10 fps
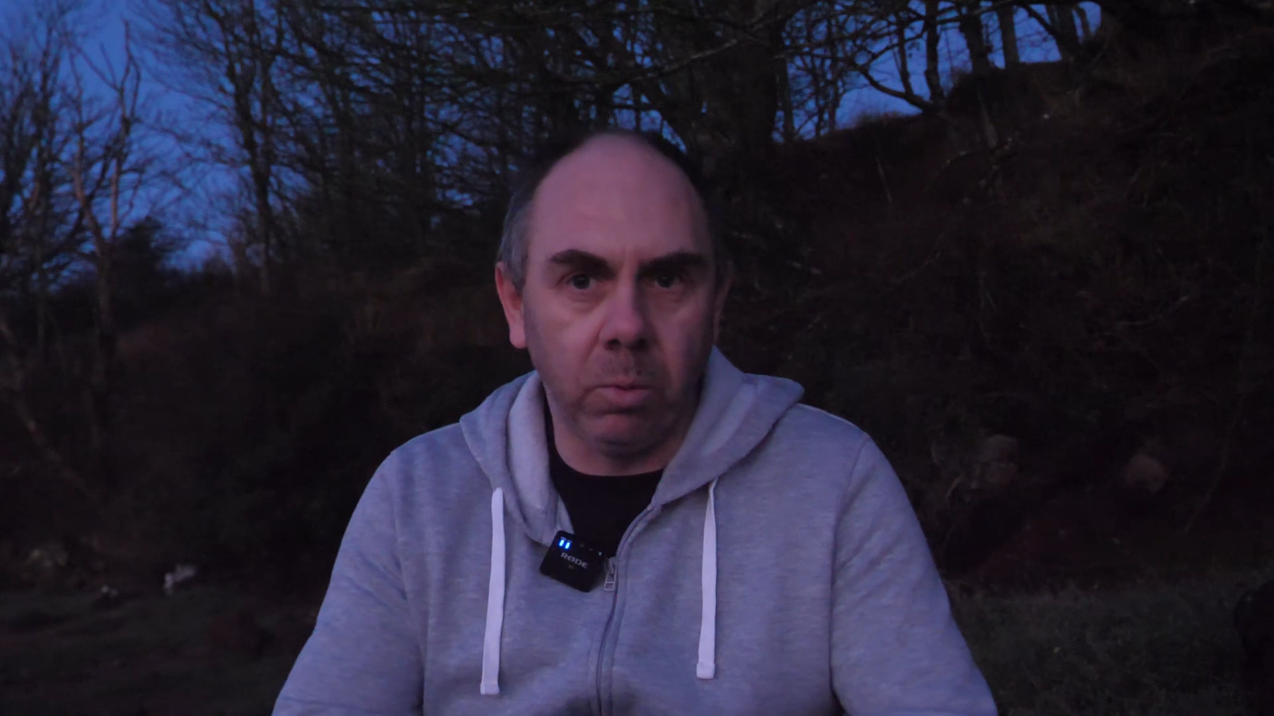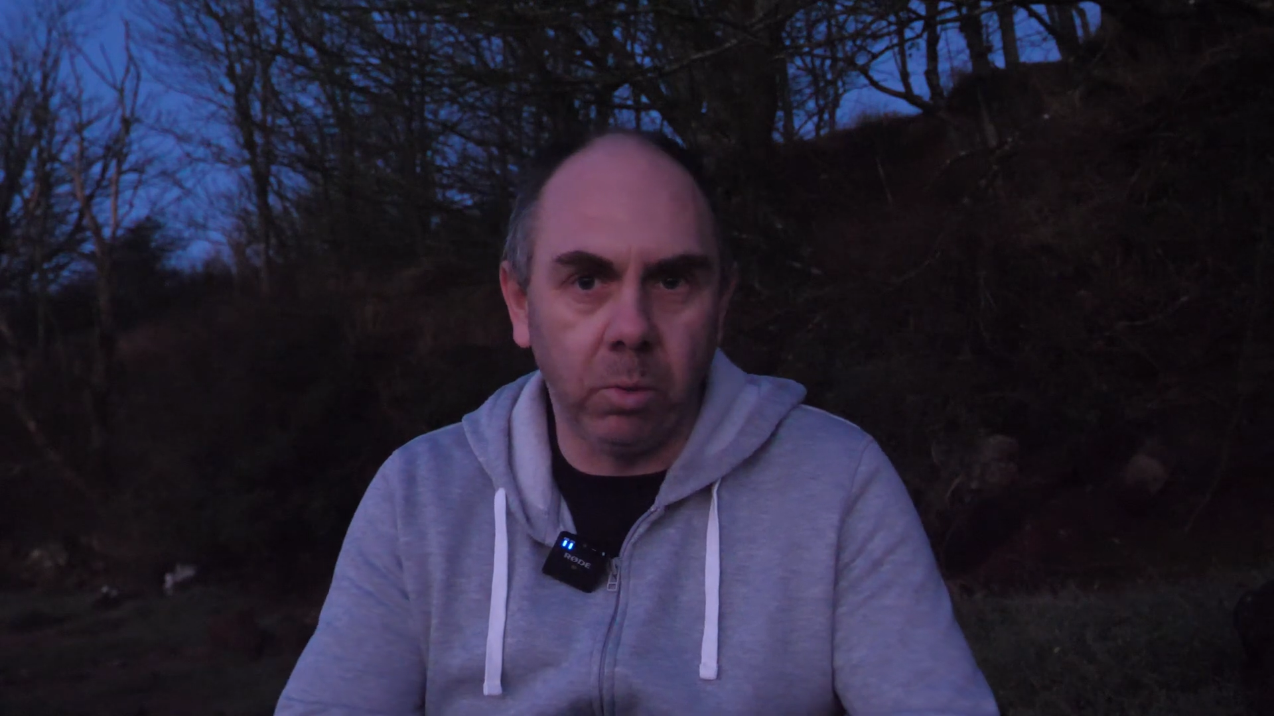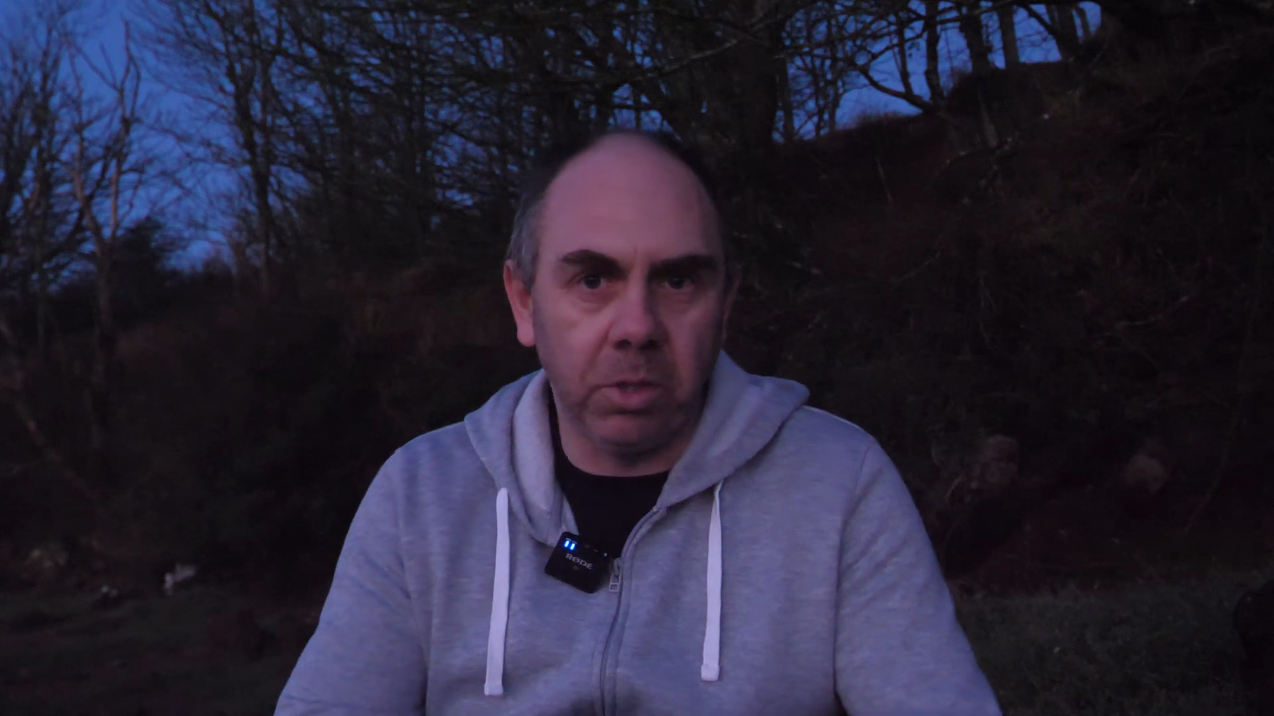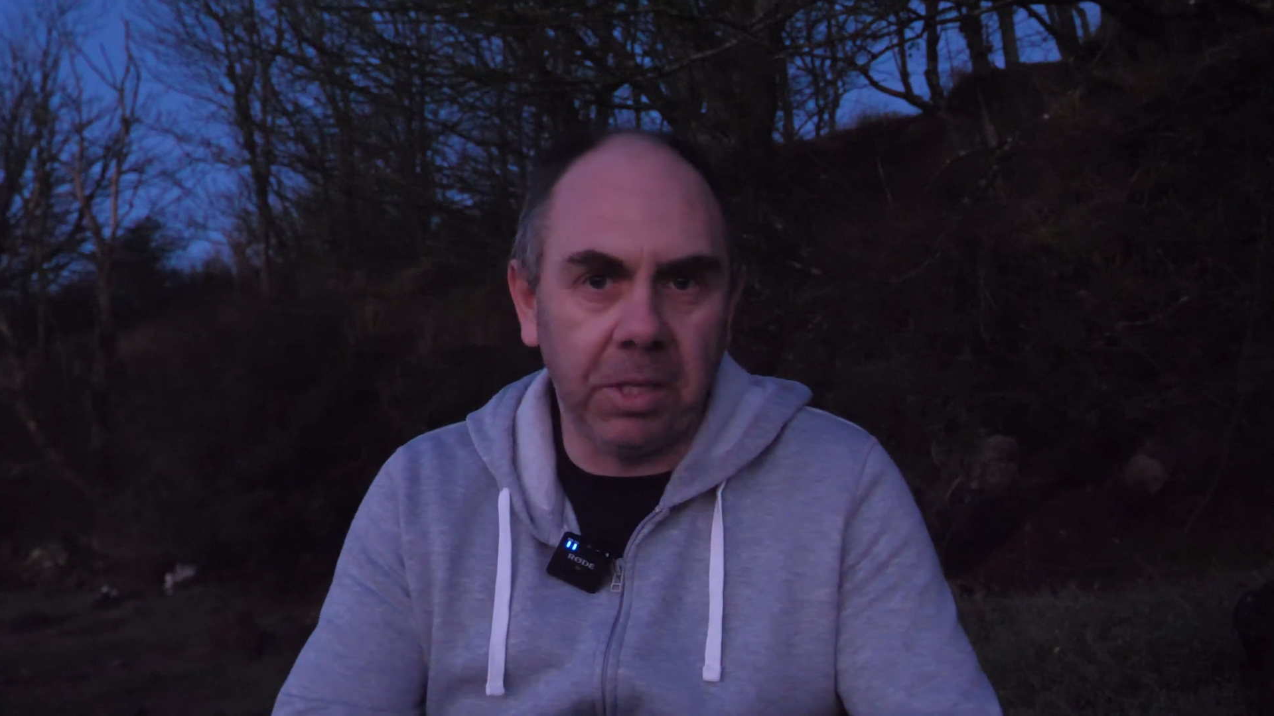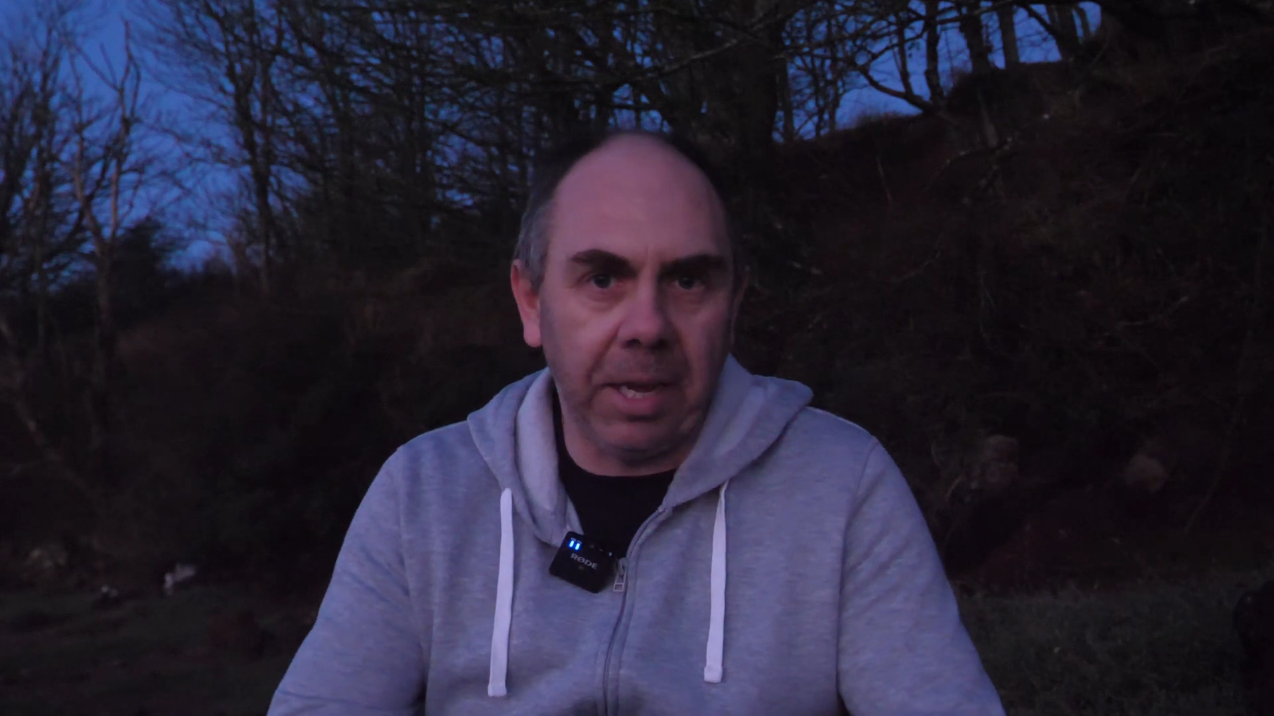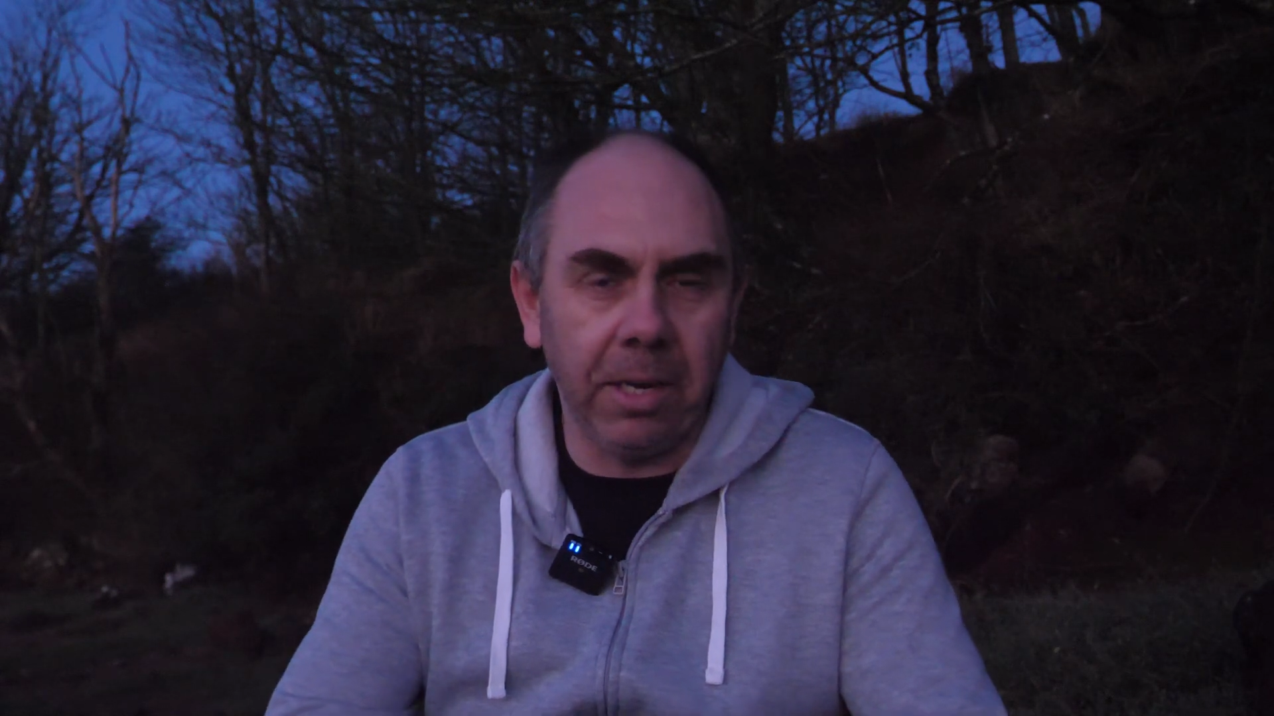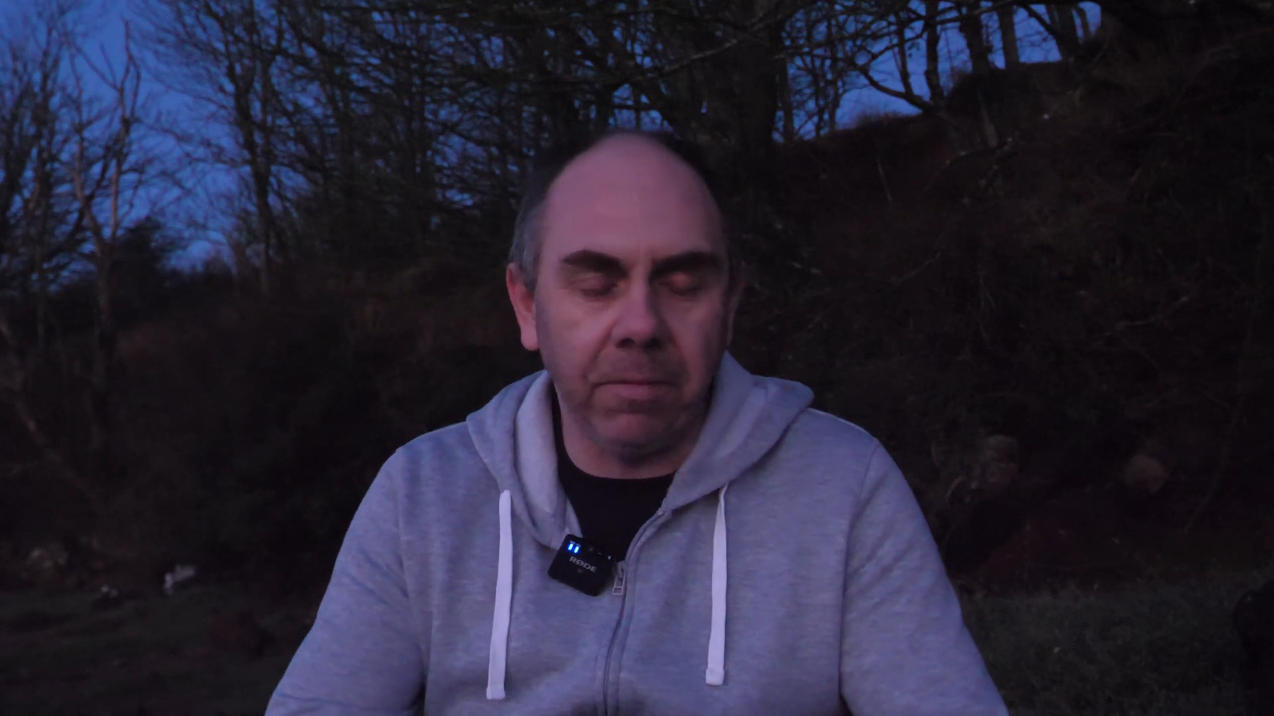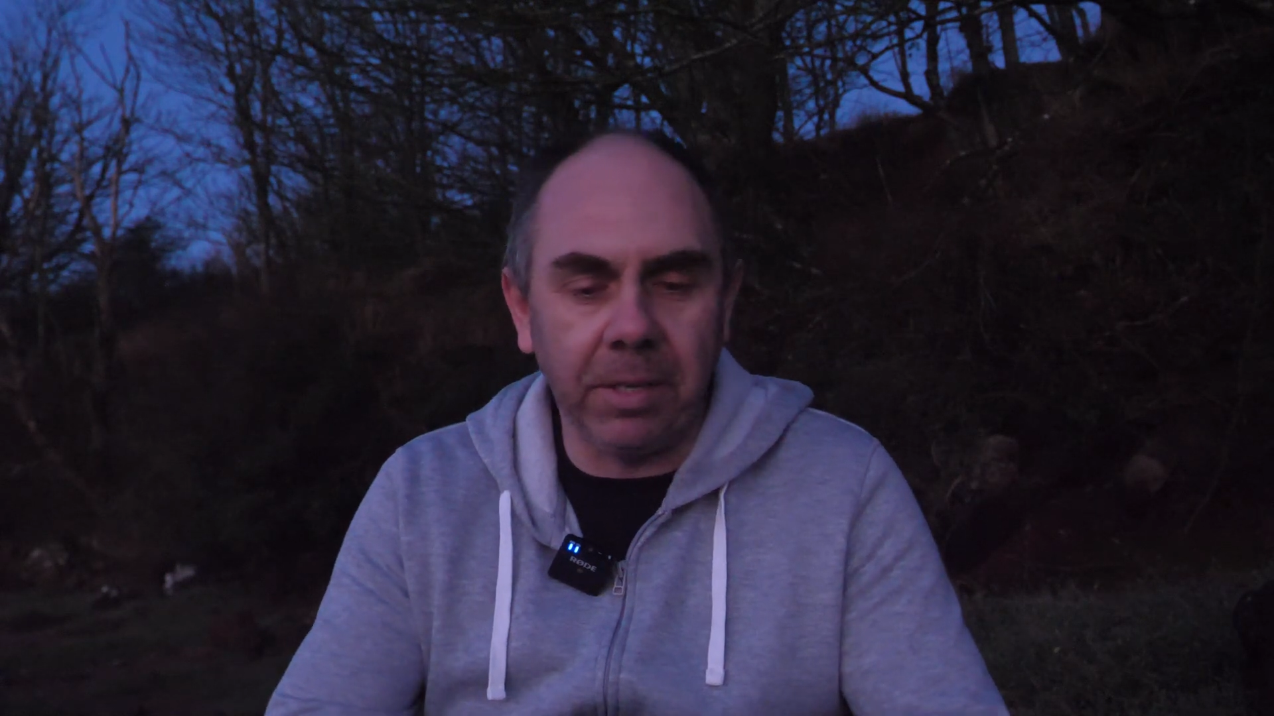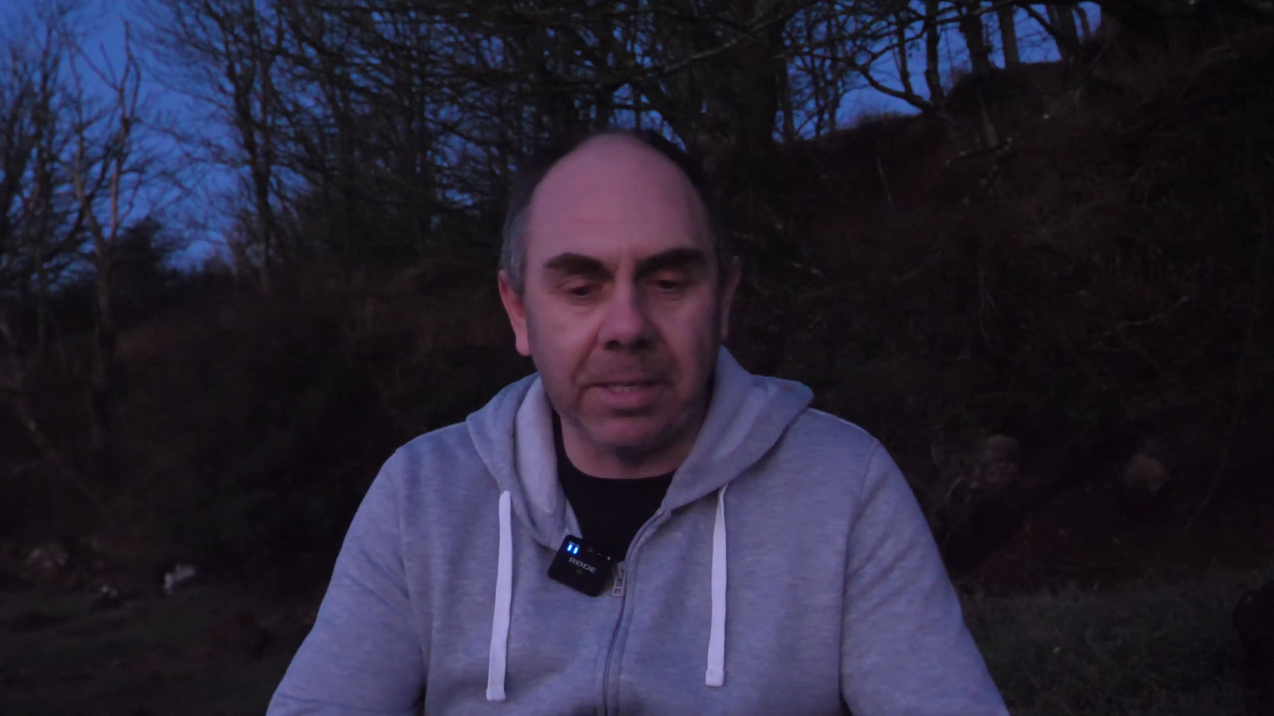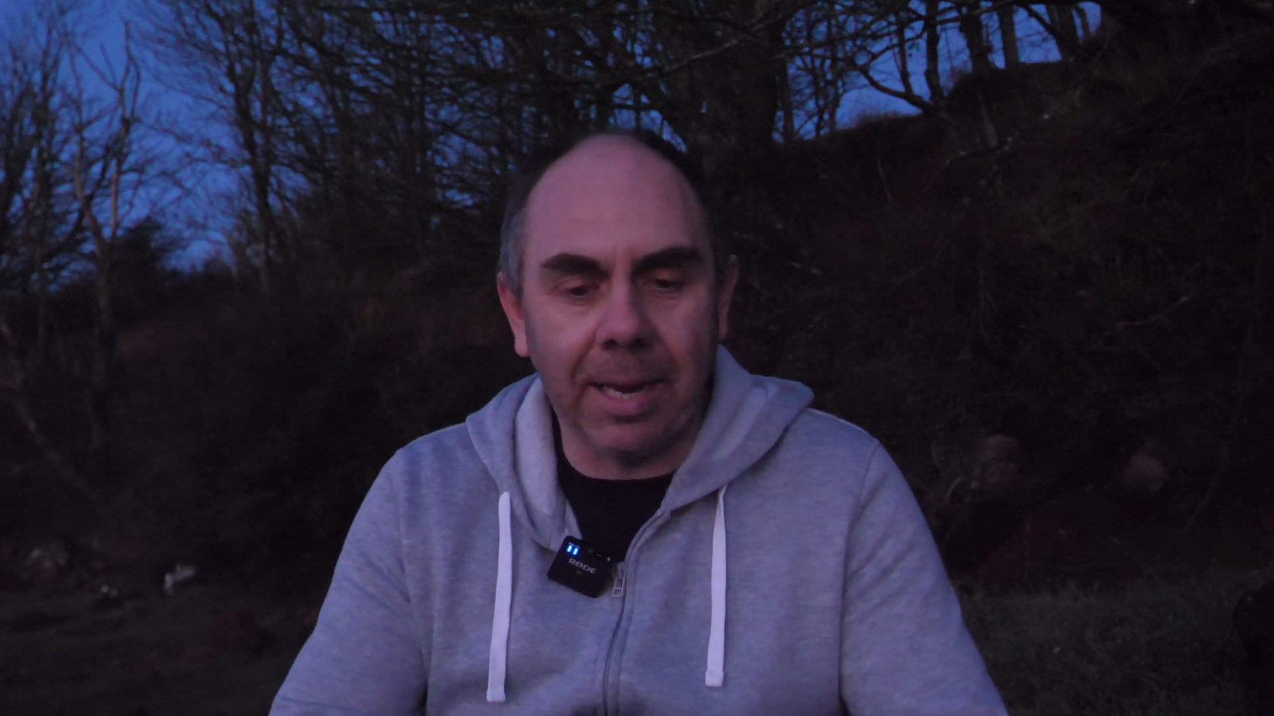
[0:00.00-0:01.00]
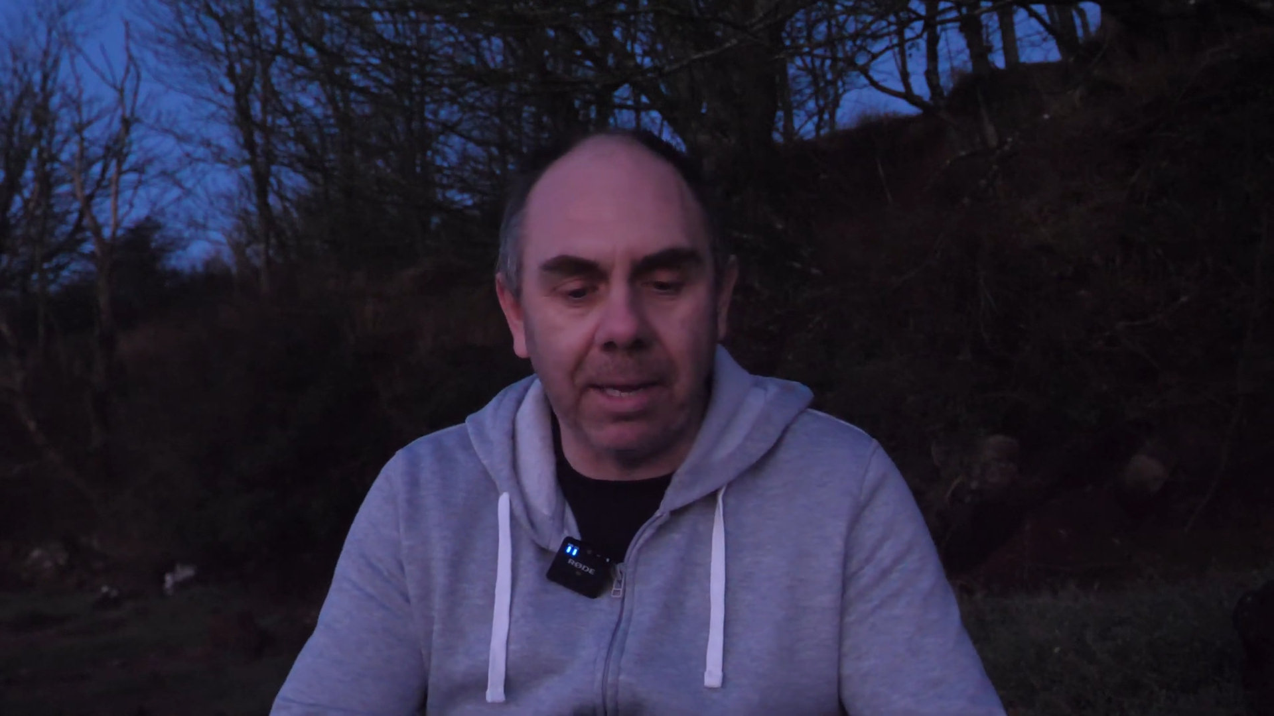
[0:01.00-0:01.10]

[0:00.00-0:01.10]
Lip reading: towards the end of its